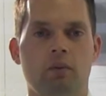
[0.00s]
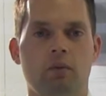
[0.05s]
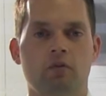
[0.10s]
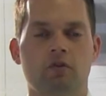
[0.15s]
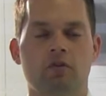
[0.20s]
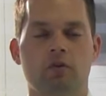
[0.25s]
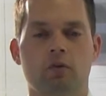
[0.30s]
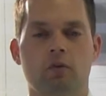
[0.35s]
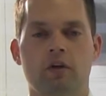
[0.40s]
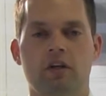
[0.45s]

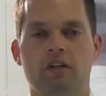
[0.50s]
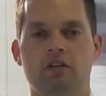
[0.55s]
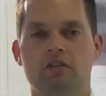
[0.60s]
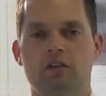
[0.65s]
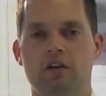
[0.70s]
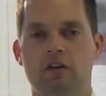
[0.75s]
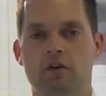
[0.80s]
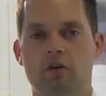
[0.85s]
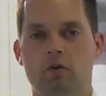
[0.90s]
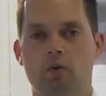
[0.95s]
So we
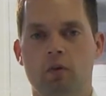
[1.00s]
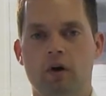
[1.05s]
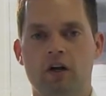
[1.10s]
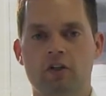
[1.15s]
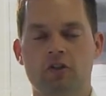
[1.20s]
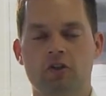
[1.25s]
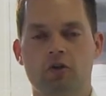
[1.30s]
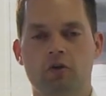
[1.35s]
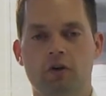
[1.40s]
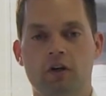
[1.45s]
continue to
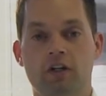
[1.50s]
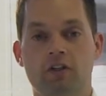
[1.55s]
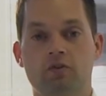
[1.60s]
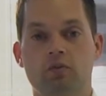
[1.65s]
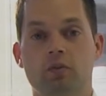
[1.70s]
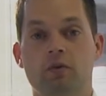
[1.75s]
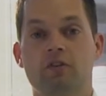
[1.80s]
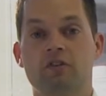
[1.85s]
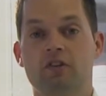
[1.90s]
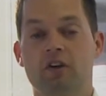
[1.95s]
watch
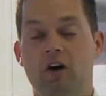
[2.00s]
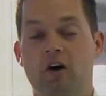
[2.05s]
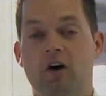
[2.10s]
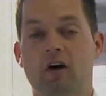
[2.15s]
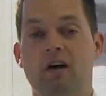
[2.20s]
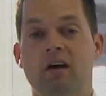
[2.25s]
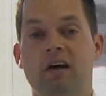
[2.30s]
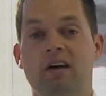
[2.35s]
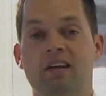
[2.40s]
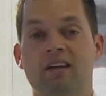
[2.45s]
Greece. We
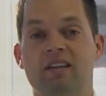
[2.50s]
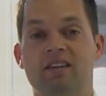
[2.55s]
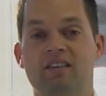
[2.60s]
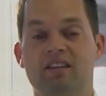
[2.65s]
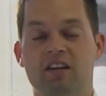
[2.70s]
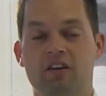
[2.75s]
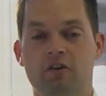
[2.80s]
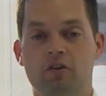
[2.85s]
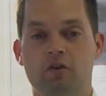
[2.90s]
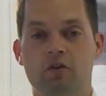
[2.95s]
saw a
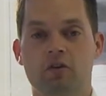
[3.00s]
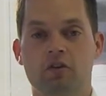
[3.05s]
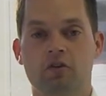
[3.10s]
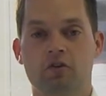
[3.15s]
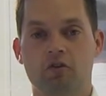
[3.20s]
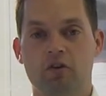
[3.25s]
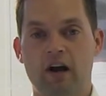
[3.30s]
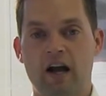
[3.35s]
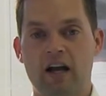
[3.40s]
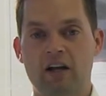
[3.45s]
continued
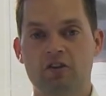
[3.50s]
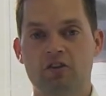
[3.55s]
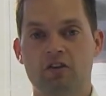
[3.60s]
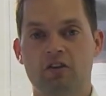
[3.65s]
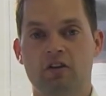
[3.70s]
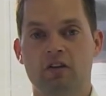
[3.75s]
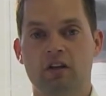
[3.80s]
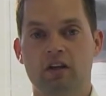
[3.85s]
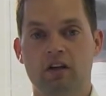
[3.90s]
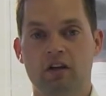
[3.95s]

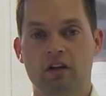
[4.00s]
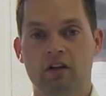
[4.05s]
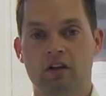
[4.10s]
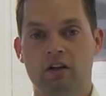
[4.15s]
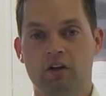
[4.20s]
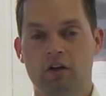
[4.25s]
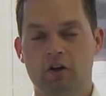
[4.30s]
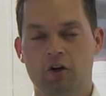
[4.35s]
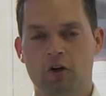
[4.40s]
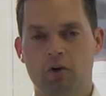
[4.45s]
contraction in
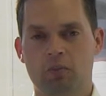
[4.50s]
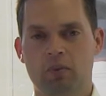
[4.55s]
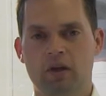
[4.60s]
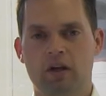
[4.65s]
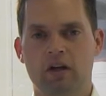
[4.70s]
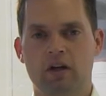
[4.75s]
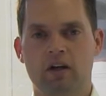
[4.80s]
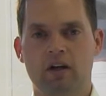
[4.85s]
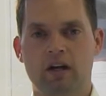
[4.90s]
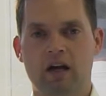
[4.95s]
the
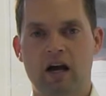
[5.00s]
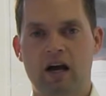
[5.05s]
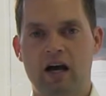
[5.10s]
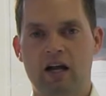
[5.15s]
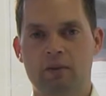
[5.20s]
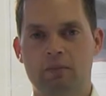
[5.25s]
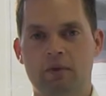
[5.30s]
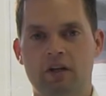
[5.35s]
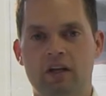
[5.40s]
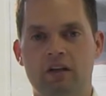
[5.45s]
European
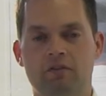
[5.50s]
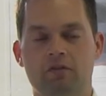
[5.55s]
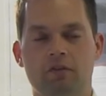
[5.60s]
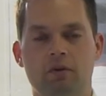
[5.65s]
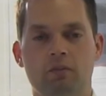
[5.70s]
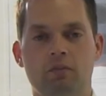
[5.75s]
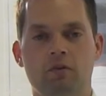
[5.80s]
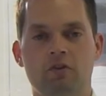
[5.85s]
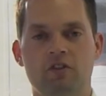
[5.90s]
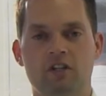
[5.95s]
economy
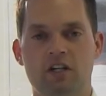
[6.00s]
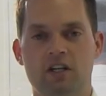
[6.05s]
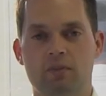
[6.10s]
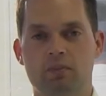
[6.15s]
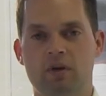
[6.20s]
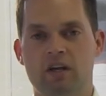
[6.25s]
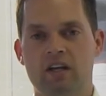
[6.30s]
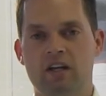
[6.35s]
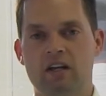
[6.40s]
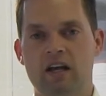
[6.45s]
from
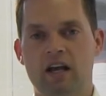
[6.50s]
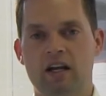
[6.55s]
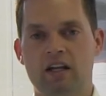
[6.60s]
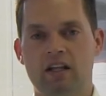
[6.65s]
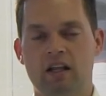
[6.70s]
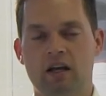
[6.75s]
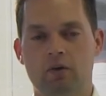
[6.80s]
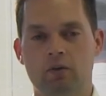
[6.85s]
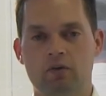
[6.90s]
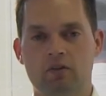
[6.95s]
GDP
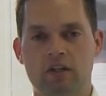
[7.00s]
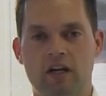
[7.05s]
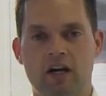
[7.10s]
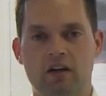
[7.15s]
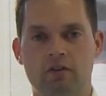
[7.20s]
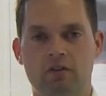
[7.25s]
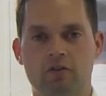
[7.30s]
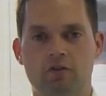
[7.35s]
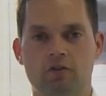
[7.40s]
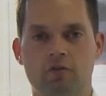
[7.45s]
data that was
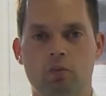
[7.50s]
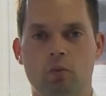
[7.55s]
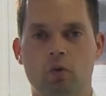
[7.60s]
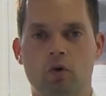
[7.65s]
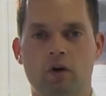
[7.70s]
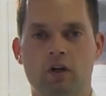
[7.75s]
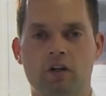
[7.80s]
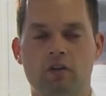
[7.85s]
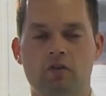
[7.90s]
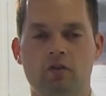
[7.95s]
out this
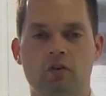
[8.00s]
morning,